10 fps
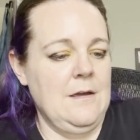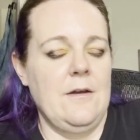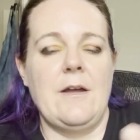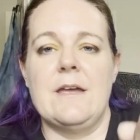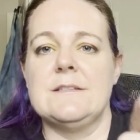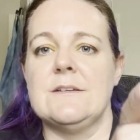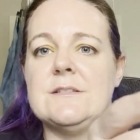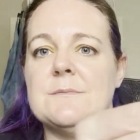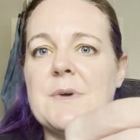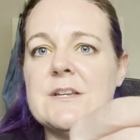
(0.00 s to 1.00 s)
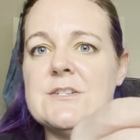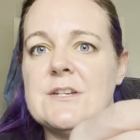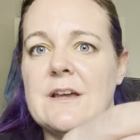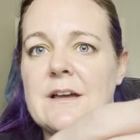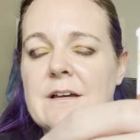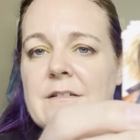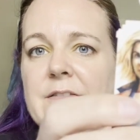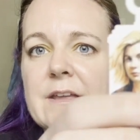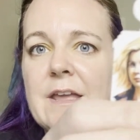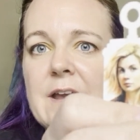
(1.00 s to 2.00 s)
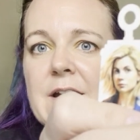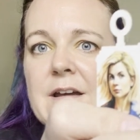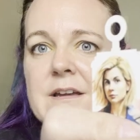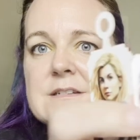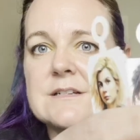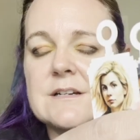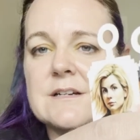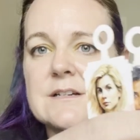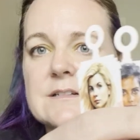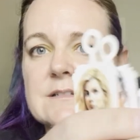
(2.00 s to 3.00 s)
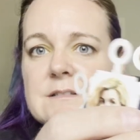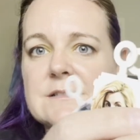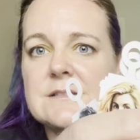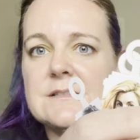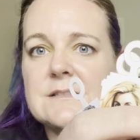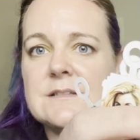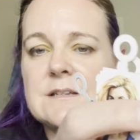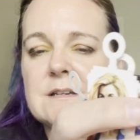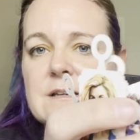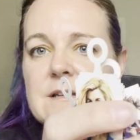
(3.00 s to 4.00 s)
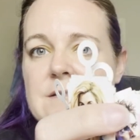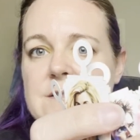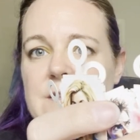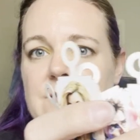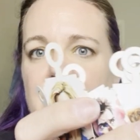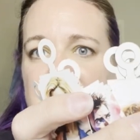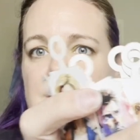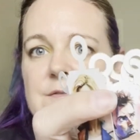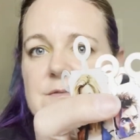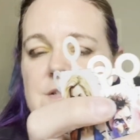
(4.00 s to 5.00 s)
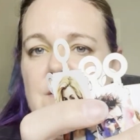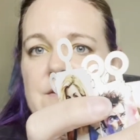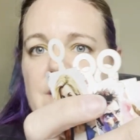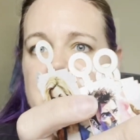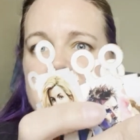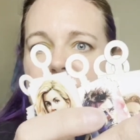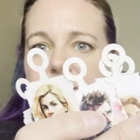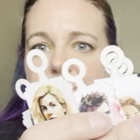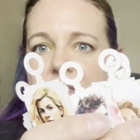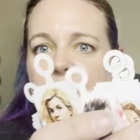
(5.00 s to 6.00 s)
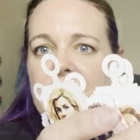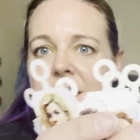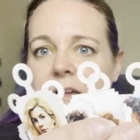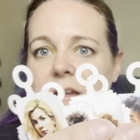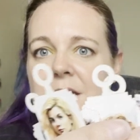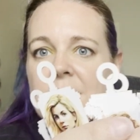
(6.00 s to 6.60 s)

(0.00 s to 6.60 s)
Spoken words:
okay, so it's a bunch of the characters. I was looking through to see if it was all doctors, but they got